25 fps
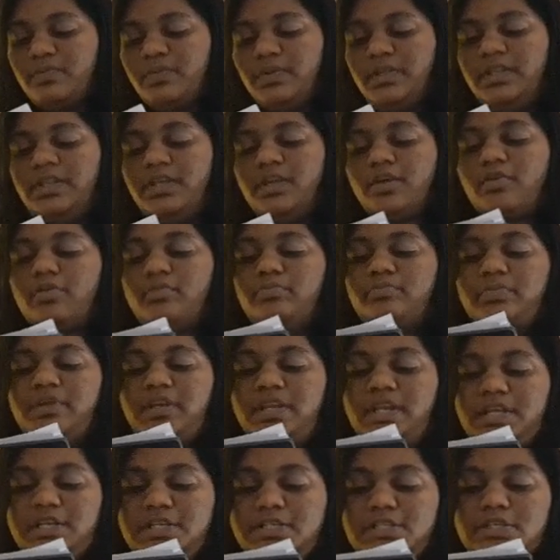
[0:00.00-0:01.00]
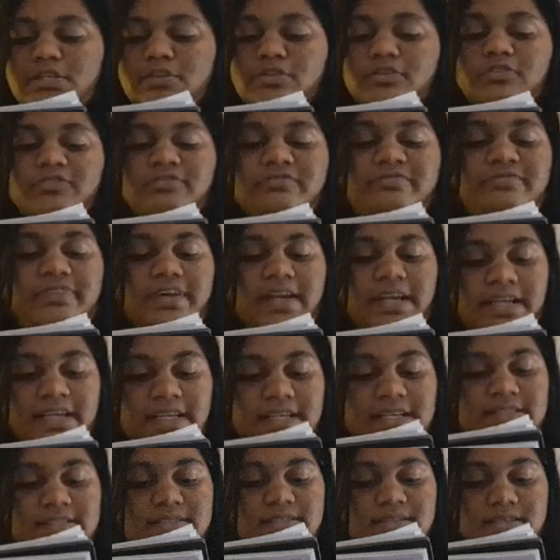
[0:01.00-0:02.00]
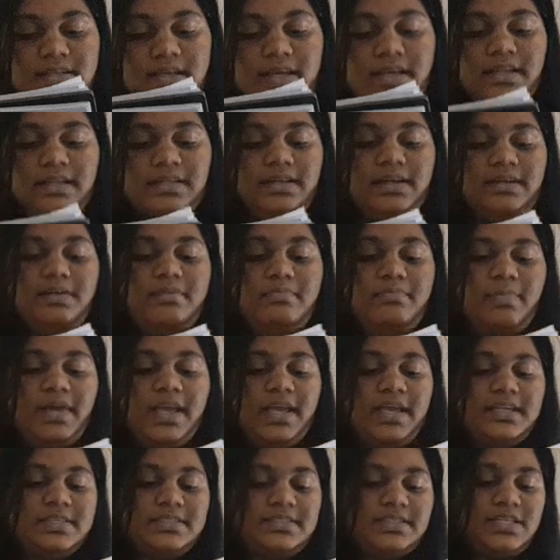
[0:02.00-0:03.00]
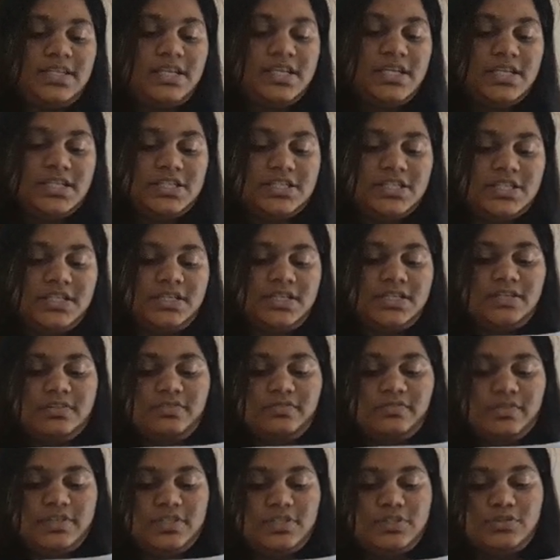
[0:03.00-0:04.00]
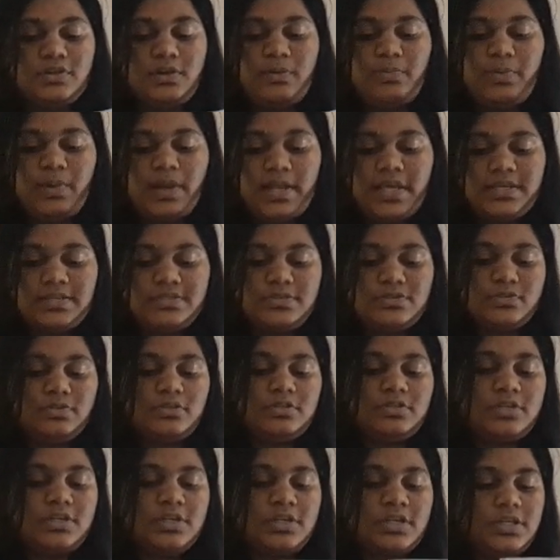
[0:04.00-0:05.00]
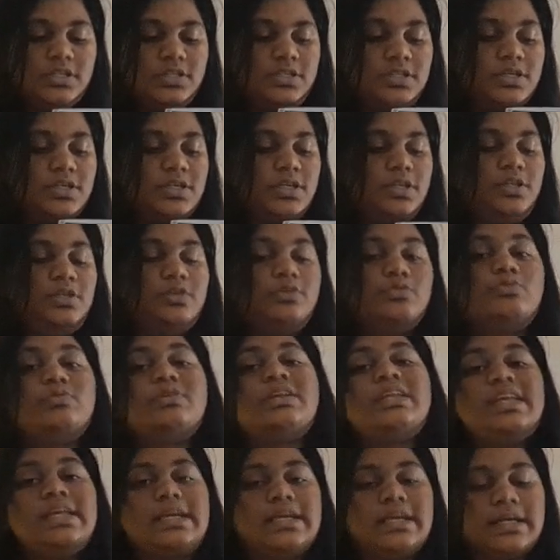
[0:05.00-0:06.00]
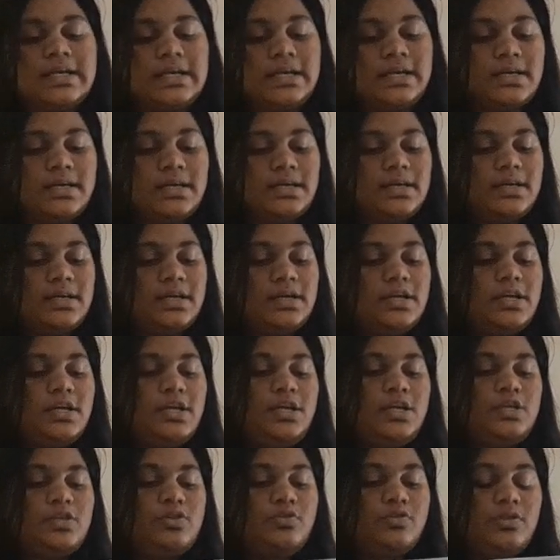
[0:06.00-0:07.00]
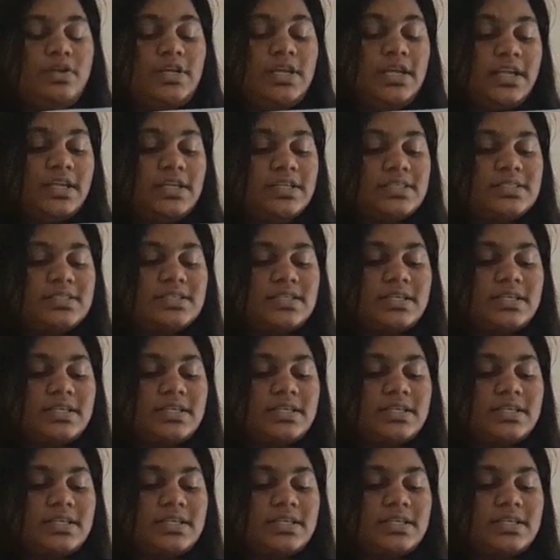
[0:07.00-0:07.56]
with the combination of factors that makes each individual place on earth unique. Uniqueness